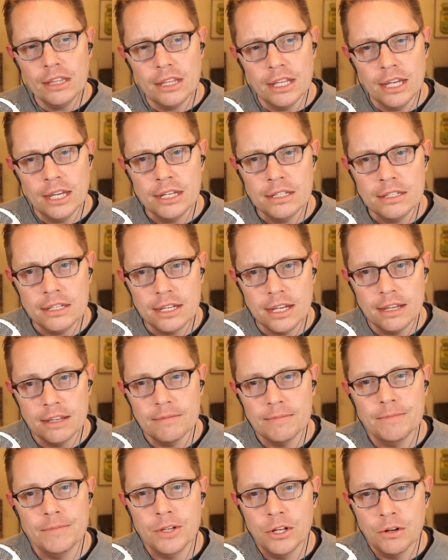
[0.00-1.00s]
things.
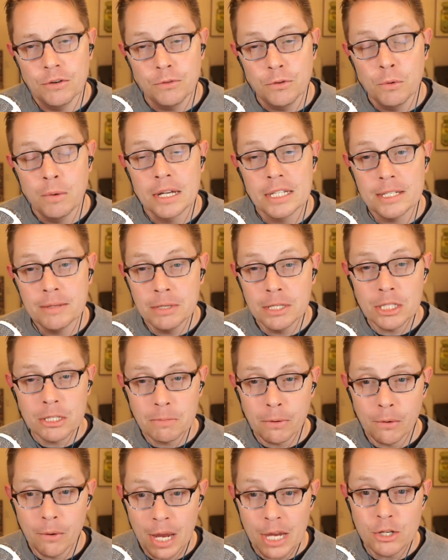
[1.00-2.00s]
If you want some
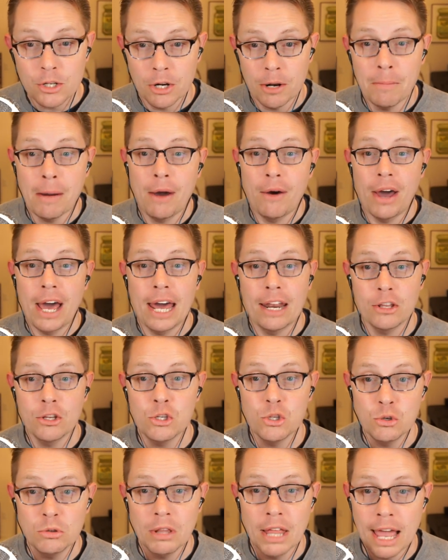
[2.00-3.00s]
inspiration about how to
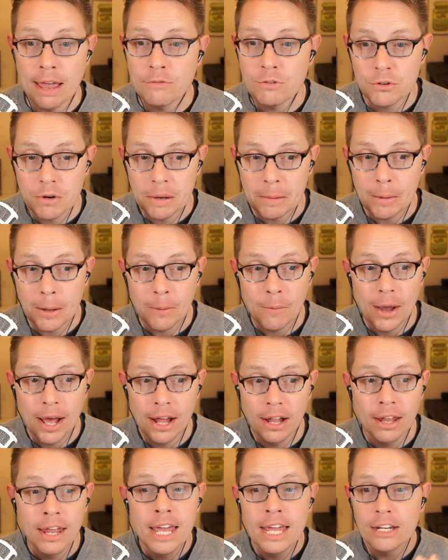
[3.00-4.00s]
do live streaming
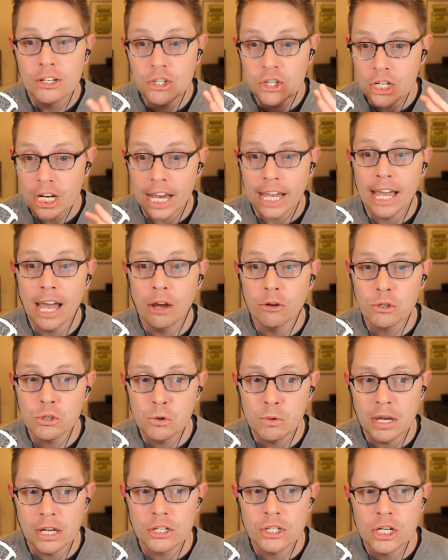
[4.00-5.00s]
well, check out
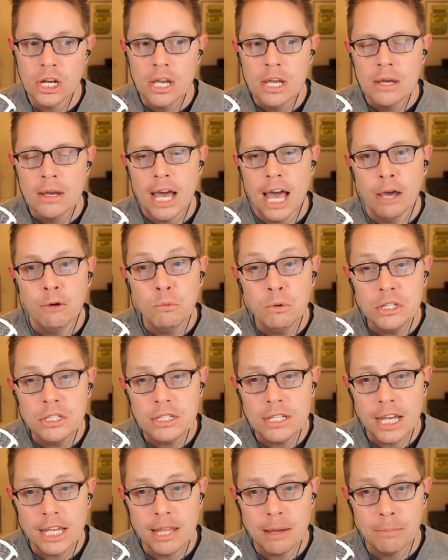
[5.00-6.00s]
Twitch. I would
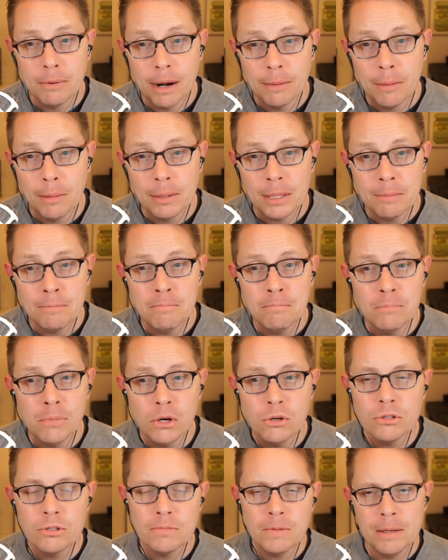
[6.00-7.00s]
say that probably
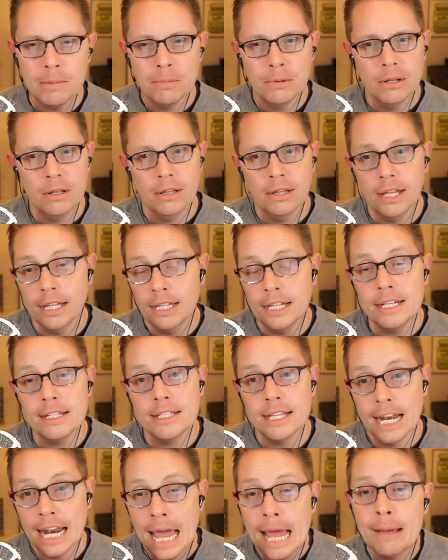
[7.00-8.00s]
most people, at least
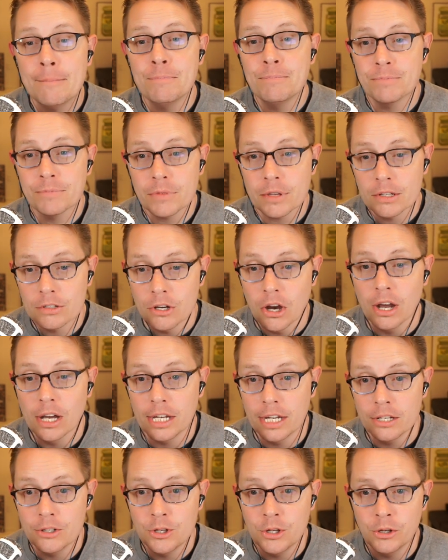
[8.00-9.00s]
that I'm
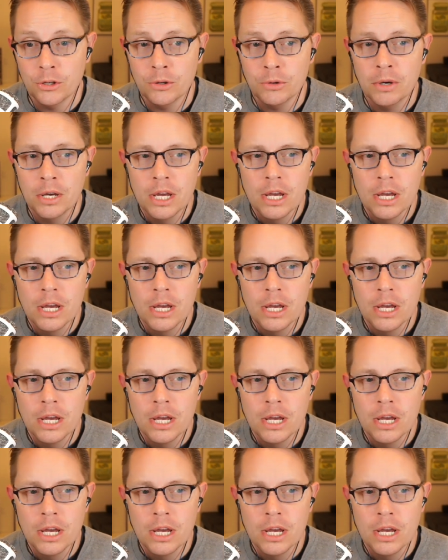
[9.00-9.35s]
talking to,